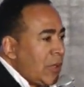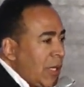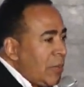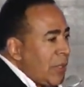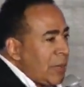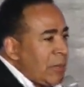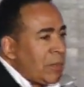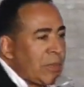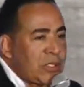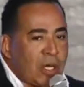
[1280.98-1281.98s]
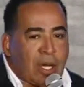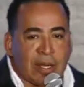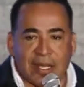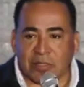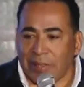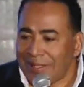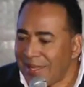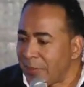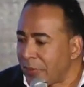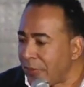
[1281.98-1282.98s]
and Madonna as my
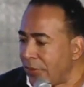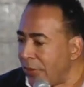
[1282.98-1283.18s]
neighbor.